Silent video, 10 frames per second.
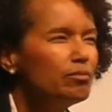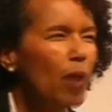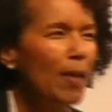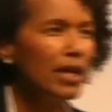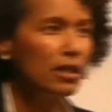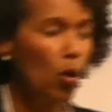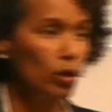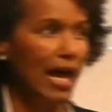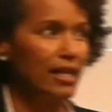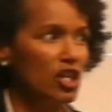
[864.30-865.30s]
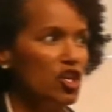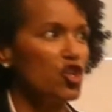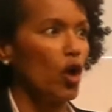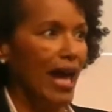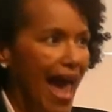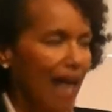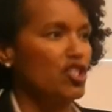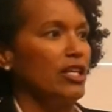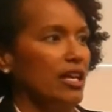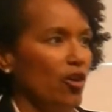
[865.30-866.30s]
Probably a lower likelihood you're going to
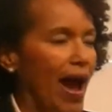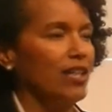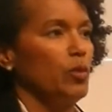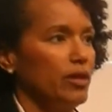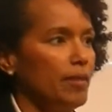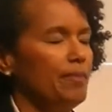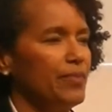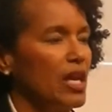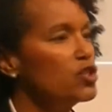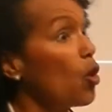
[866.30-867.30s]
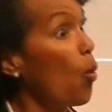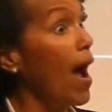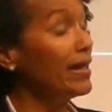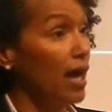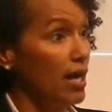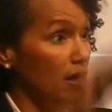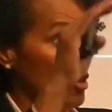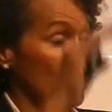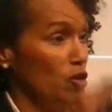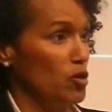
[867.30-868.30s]
actually interact with them. So why not
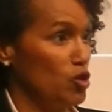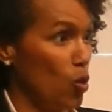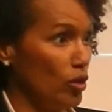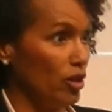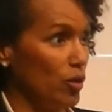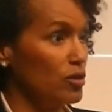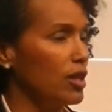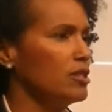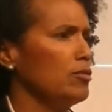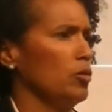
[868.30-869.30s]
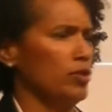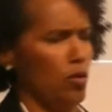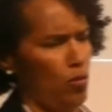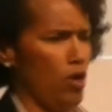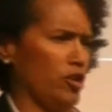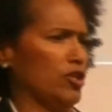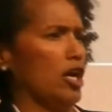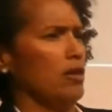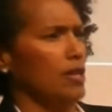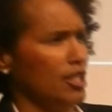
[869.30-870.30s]
shorten those? Now some people say, well, wait a
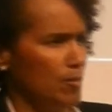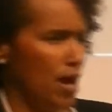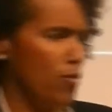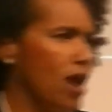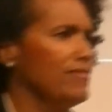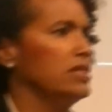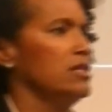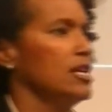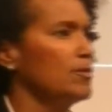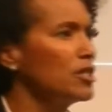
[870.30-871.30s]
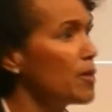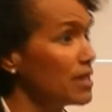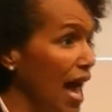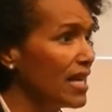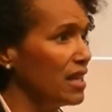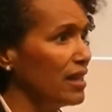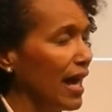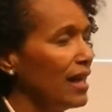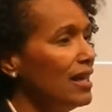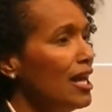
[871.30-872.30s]
second, that's my privacy, that's my space. I get
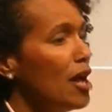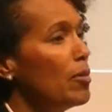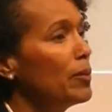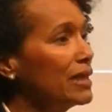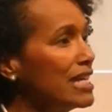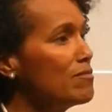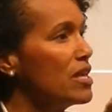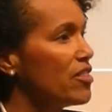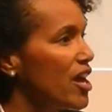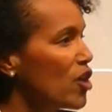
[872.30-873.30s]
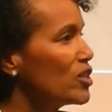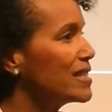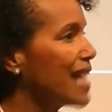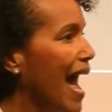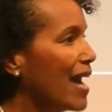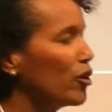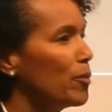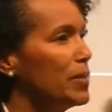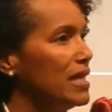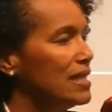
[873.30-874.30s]
that. But believe me, their desire to
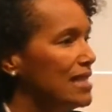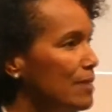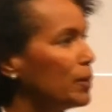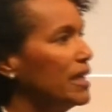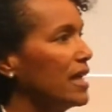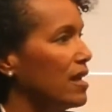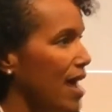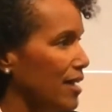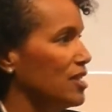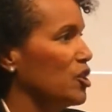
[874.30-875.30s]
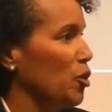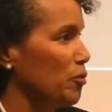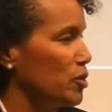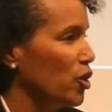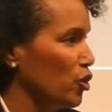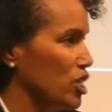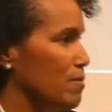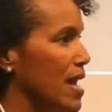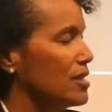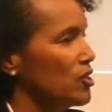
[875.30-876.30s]
be deeply connected to their
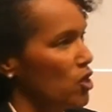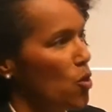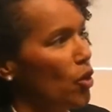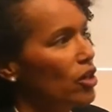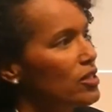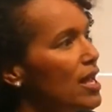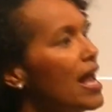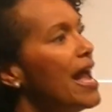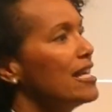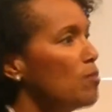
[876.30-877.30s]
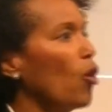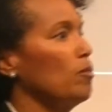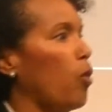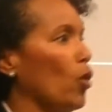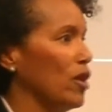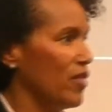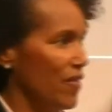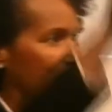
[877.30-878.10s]
teammates and their coworkers is more important than